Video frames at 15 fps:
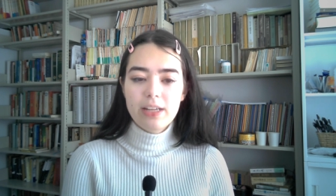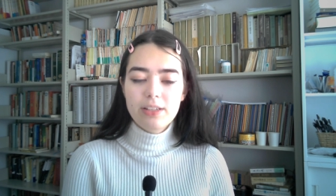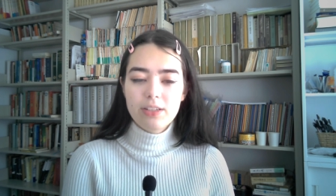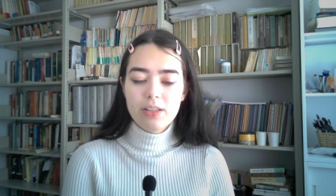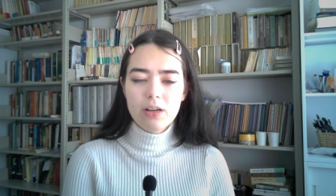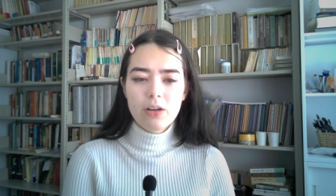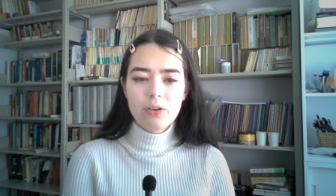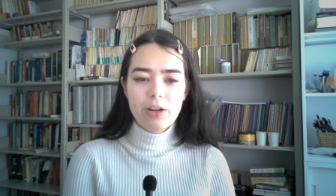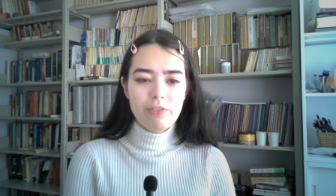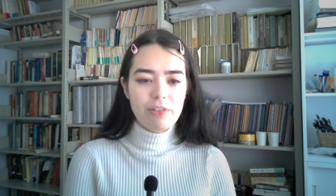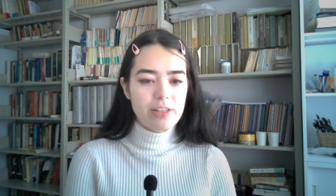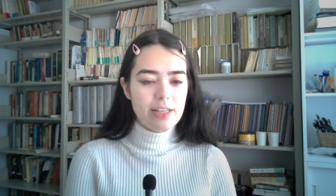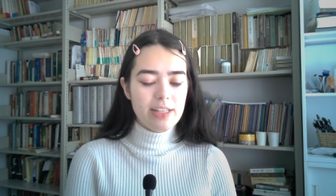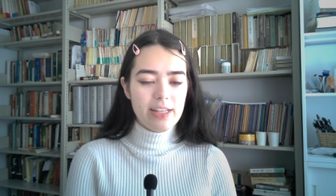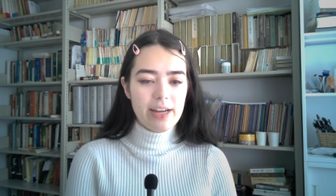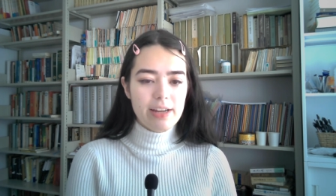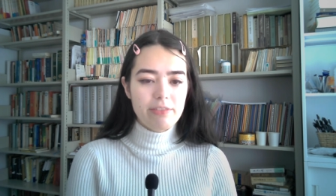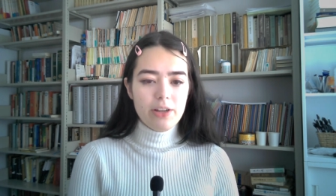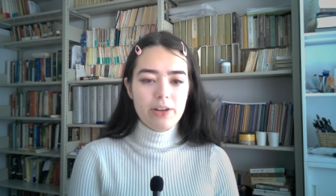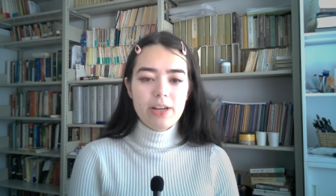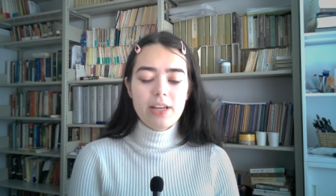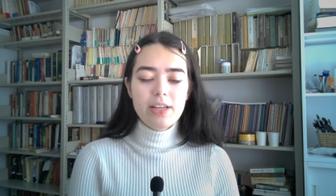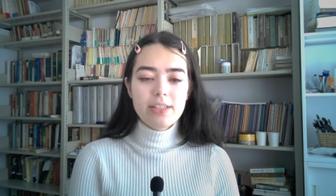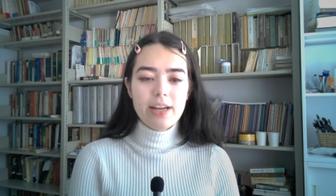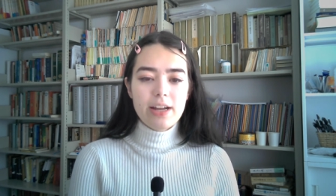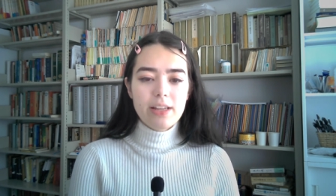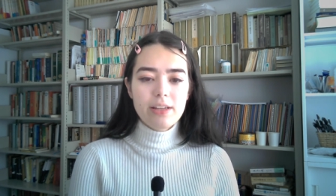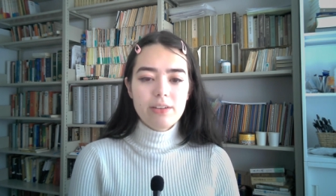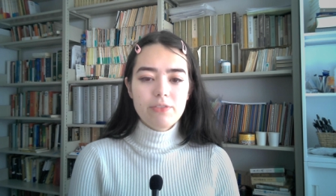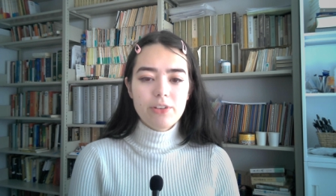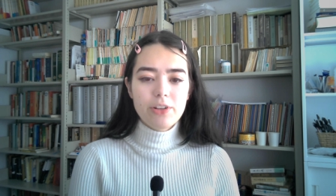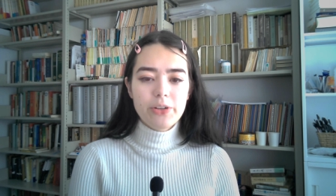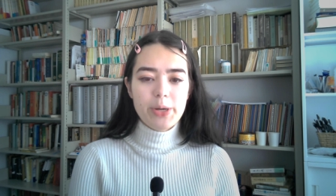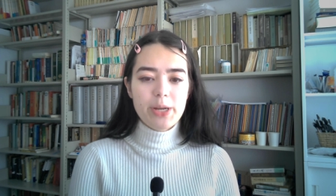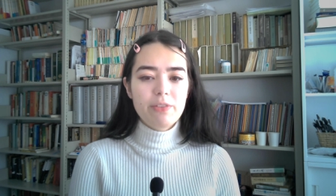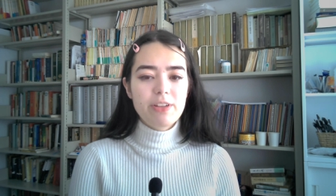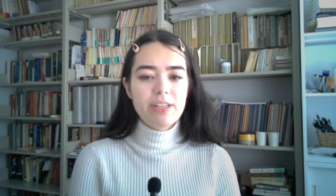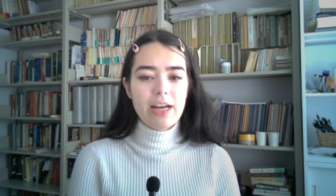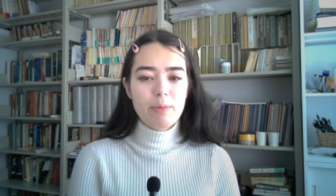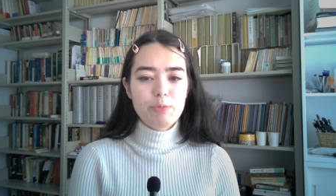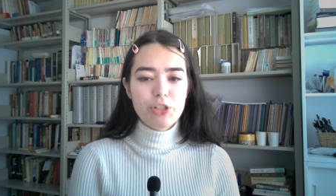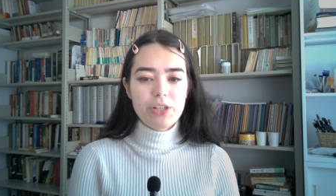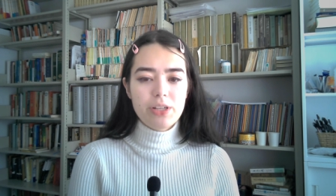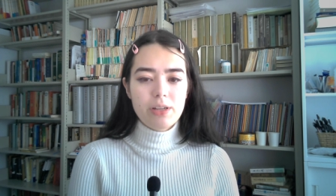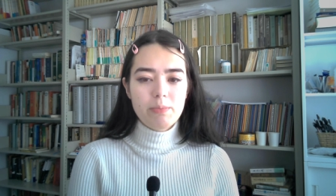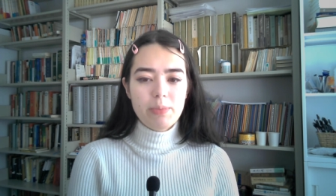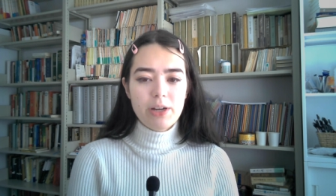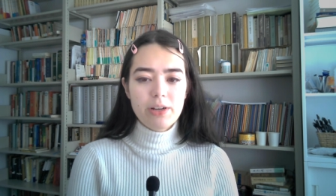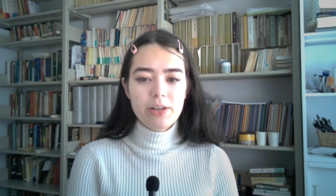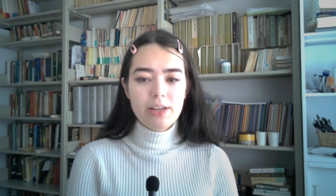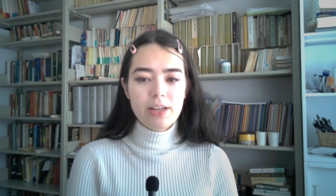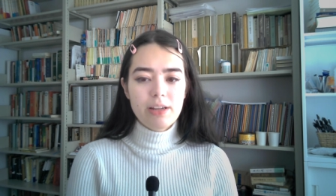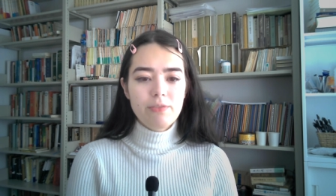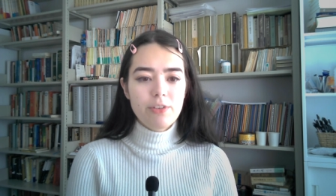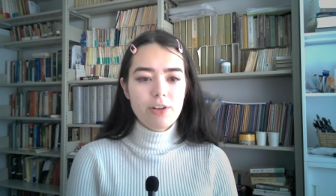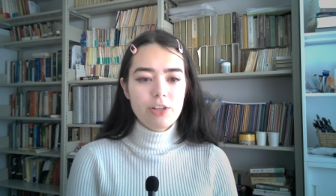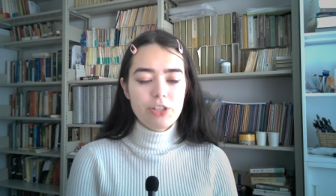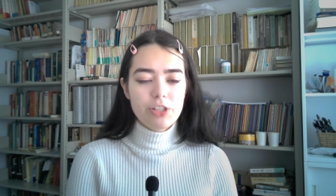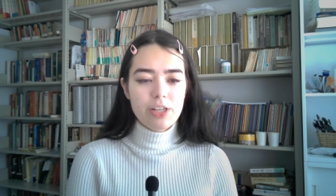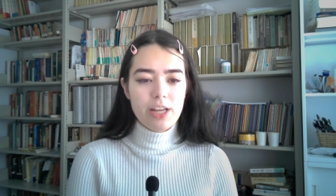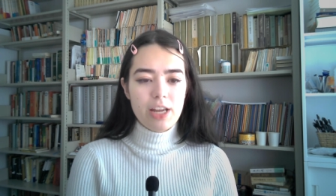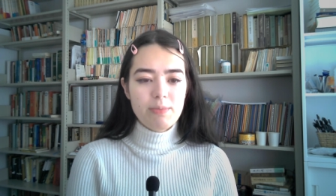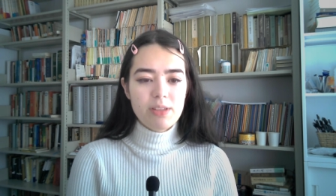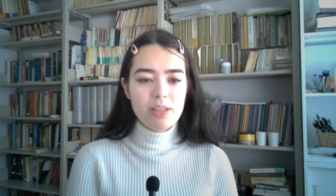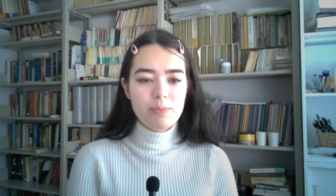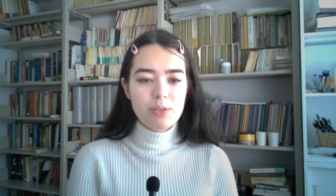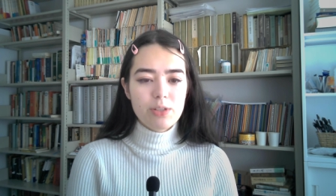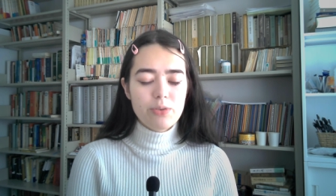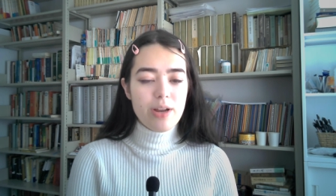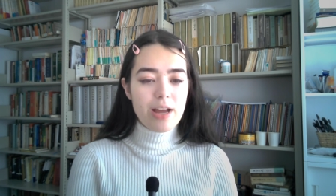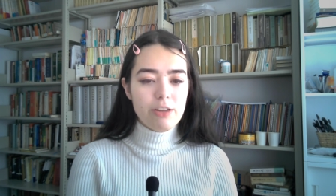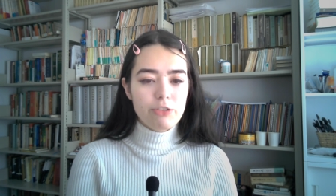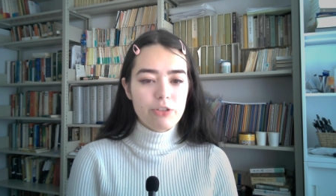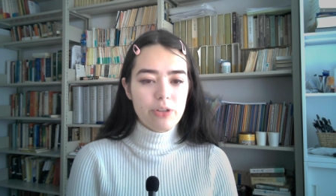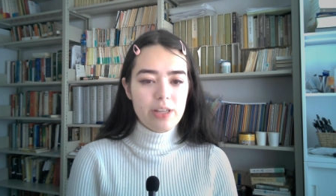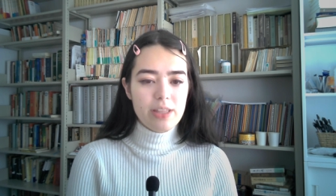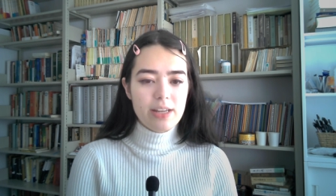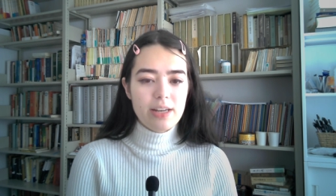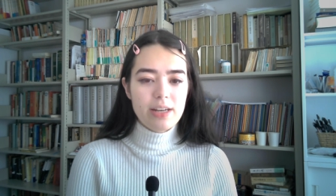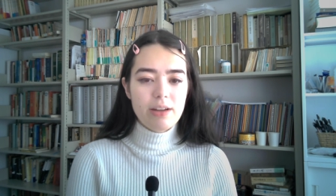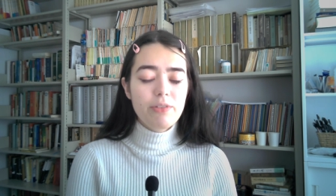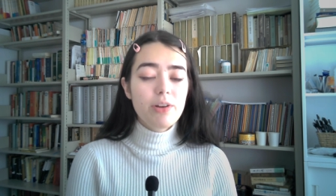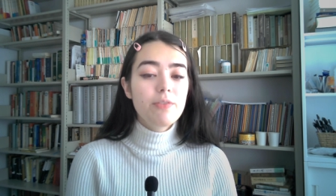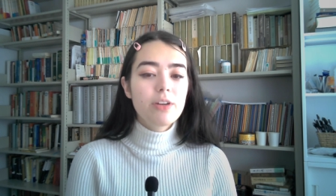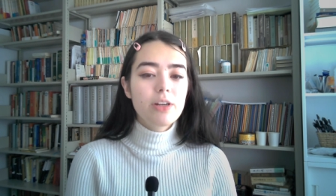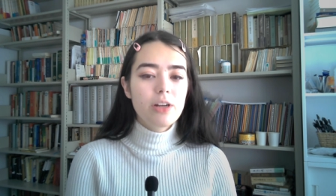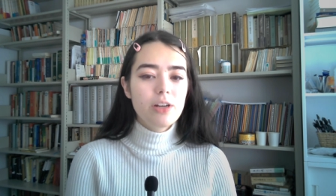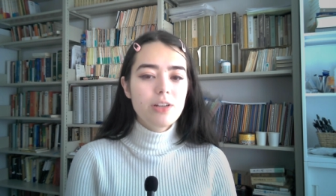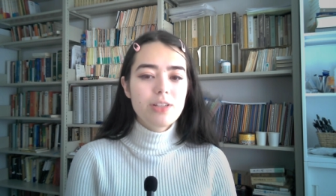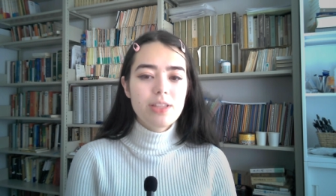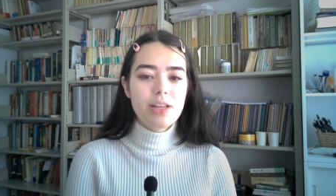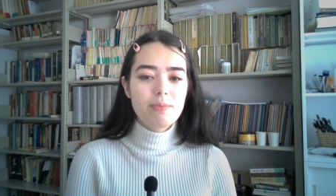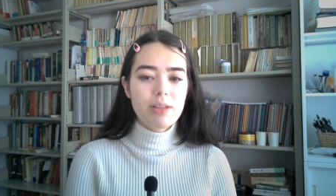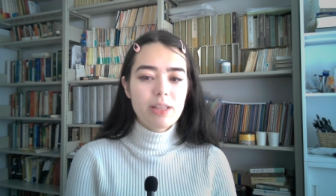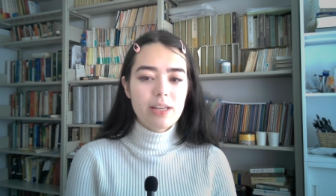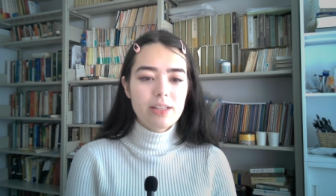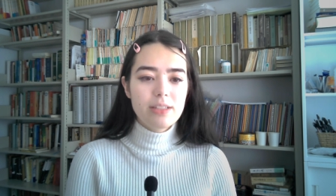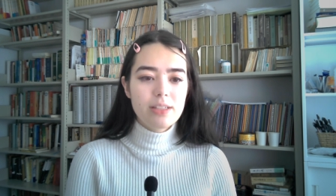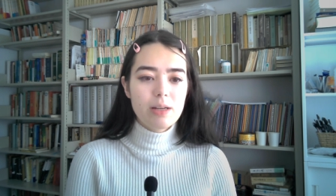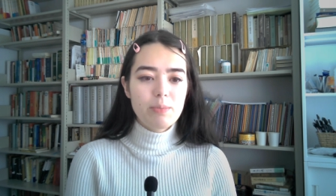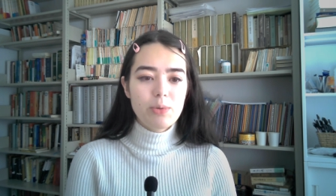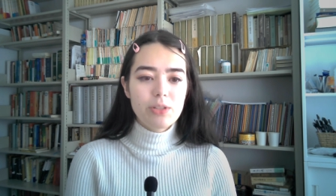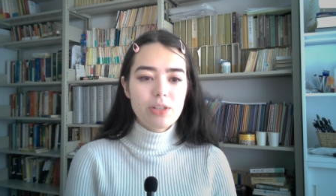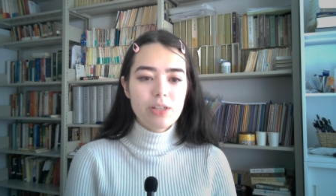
into their own everyday life. Their innate talent for creative adaptation and parodic inversion came to them so naturally that it never even occurred to them that they had stumbled